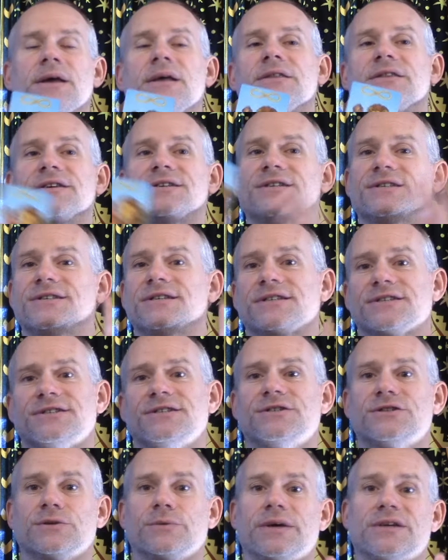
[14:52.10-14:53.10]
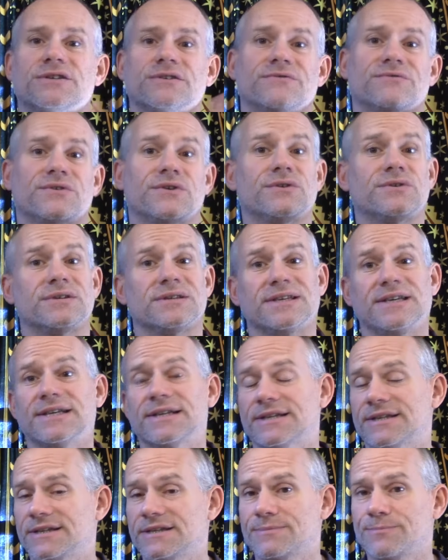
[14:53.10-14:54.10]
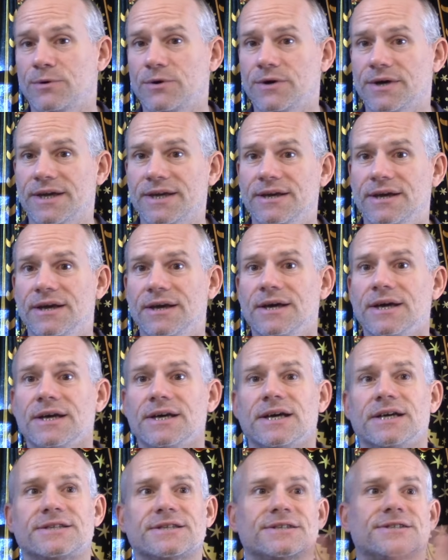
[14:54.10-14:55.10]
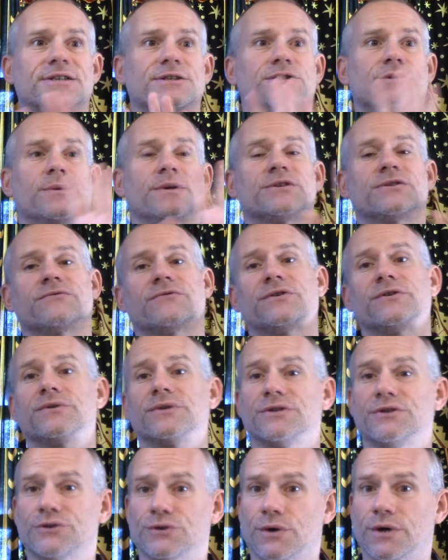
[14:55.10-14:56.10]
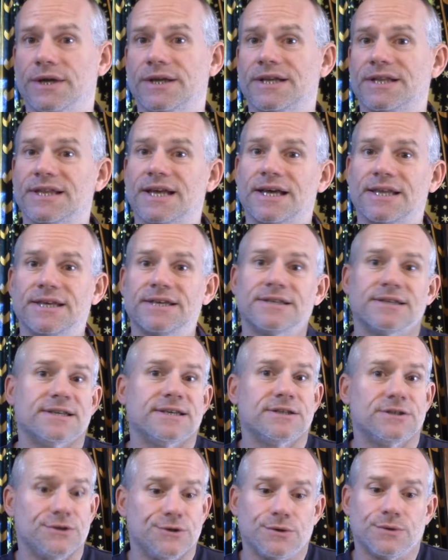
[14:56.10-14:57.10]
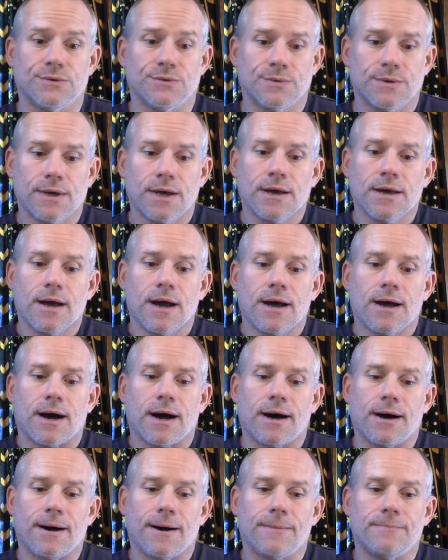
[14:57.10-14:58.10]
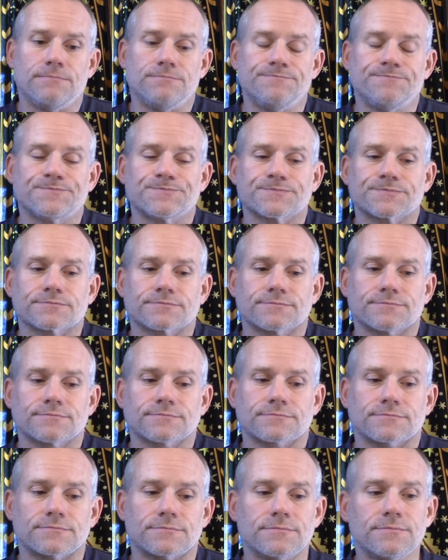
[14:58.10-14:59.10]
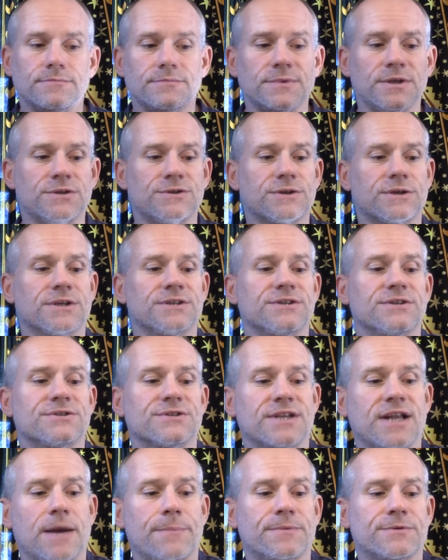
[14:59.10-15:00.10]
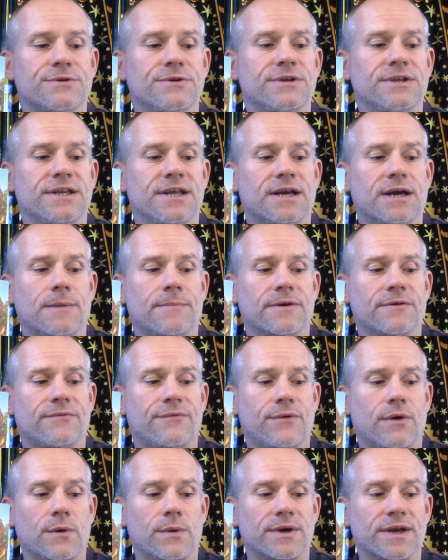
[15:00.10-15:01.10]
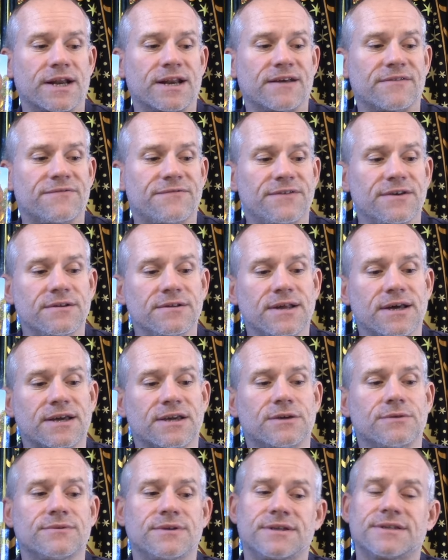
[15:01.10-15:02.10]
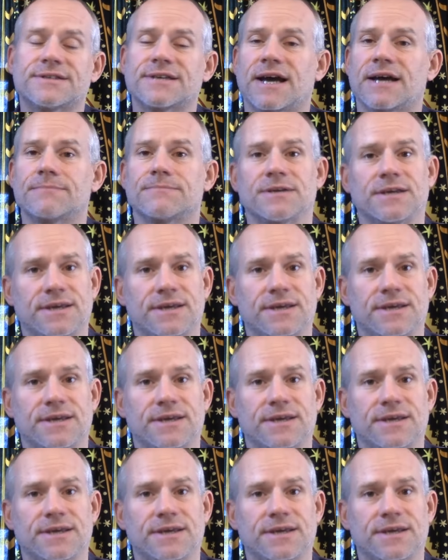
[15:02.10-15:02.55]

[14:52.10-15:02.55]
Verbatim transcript: This isn't a situation for you to lead at this point. It's a situation for you to join and let it lead you. Um, because there's an opportunity coming forward, and I feel like you need time to